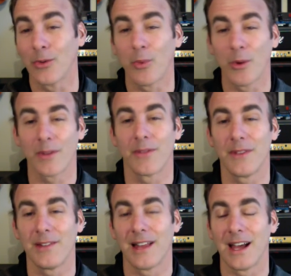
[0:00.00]
worth of
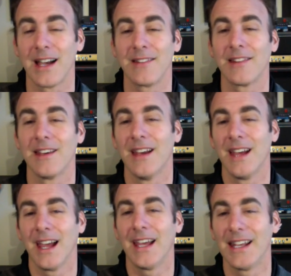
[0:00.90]
these lines
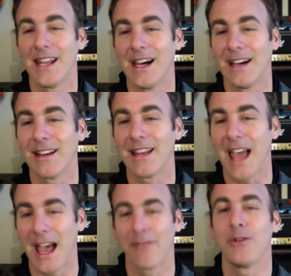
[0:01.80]
and
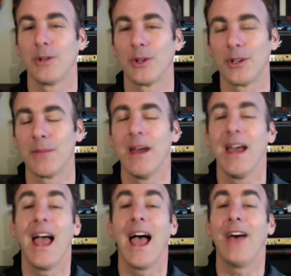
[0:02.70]
have you learn them.
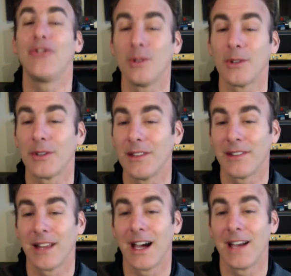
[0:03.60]
As you learn
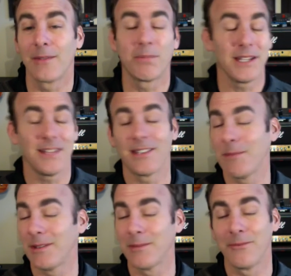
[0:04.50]
these lines, please give
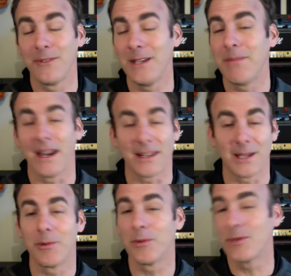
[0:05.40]
me some feedback.
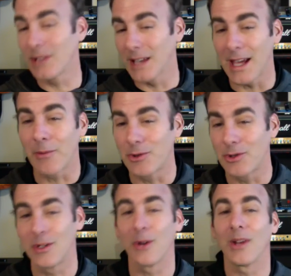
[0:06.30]
Tell me what you like, what
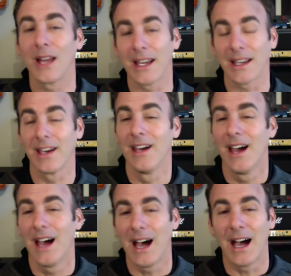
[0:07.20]
you don't like,
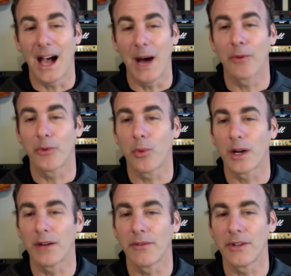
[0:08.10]
how it's
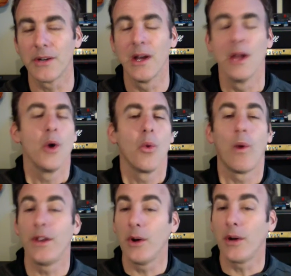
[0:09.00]
working for you.
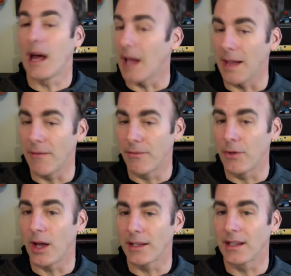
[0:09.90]
One note, I have
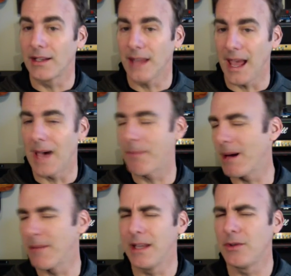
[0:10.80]
not done tab.
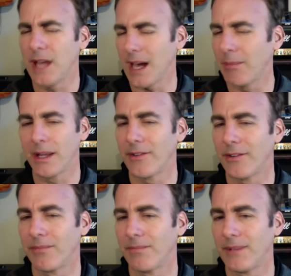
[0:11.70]
I may do tab
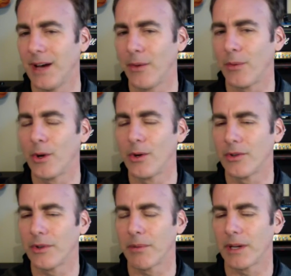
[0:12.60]
later down the road or
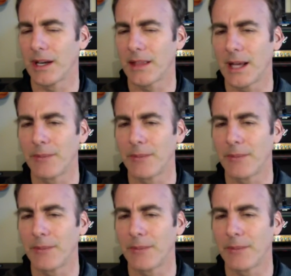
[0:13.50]
something like that,